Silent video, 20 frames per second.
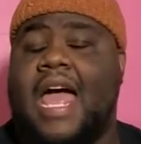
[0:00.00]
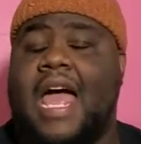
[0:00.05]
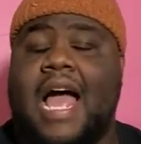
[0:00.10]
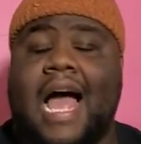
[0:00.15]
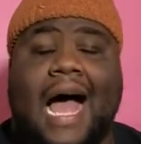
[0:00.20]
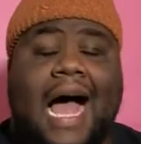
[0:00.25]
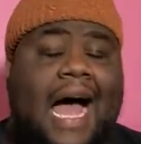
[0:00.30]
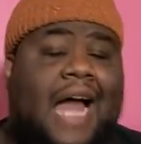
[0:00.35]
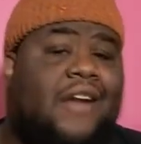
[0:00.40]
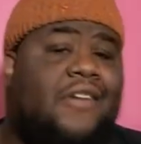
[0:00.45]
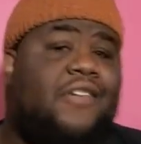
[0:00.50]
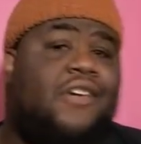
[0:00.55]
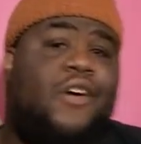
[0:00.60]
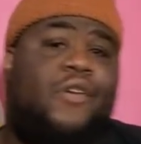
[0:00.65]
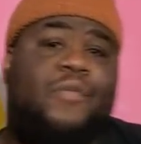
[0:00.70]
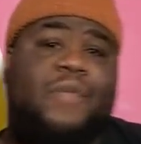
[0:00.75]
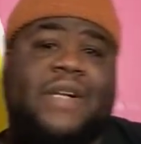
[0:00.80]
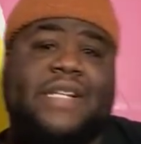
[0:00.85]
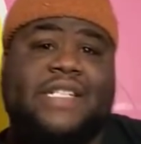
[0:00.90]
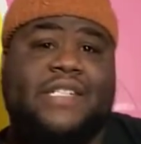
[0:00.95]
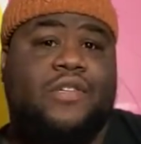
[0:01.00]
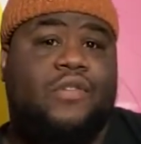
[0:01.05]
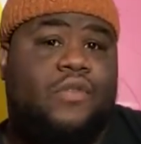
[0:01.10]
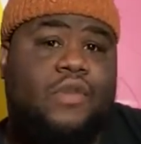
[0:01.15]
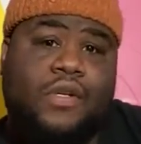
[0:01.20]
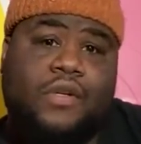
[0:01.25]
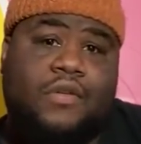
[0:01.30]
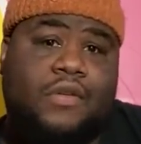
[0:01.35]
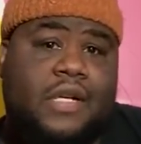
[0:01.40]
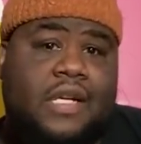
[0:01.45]
I don't know what's
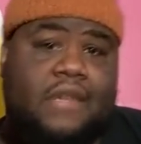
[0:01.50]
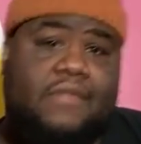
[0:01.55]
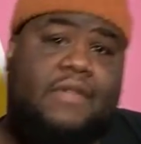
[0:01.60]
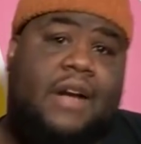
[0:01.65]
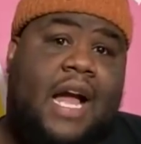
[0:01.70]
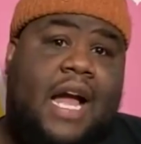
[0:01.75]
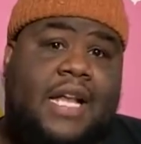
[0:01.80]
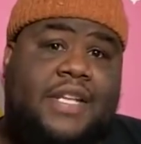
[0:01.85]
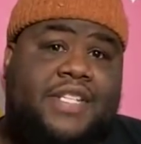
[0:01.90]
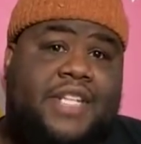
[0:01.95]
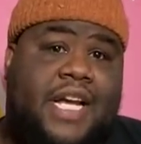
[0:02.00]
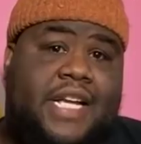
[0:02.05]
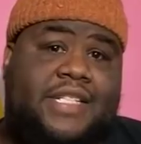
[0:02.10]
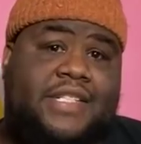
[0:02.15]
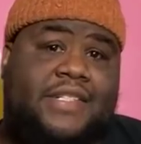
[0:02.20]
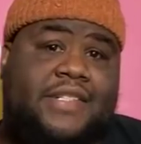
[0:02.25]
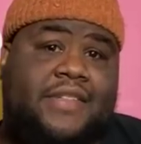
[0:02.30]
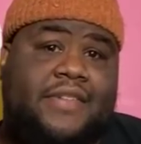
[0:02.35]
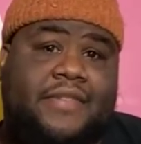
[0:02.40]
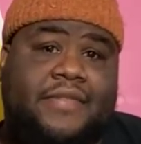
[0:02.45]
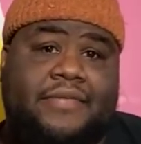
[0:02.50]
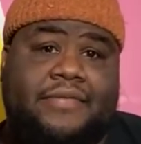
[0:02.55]
going on in Rochester